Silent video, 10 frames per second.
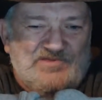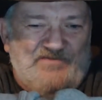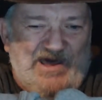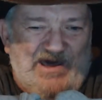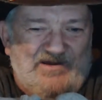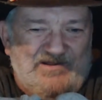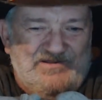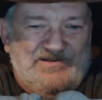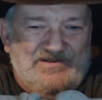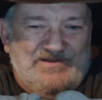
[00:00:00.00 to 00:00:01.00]
about,
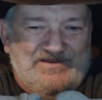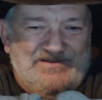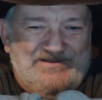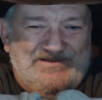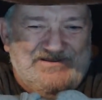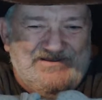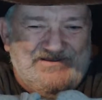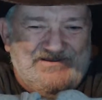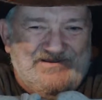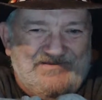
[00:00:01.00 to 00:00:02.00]

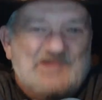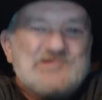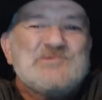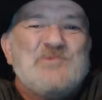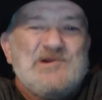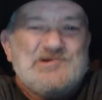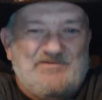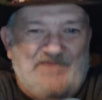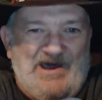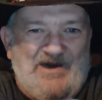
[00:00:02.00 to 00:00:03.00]
this is what it's
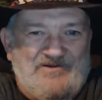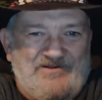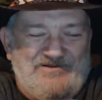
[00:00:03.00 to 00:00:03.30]
about.